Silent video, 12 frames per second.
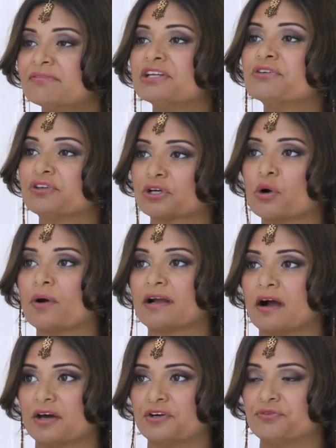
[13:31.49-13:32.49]
Even if you're going
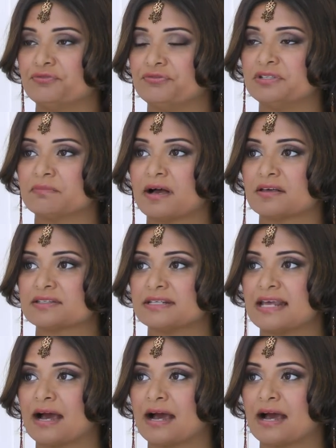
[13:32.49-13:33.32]
150 miles an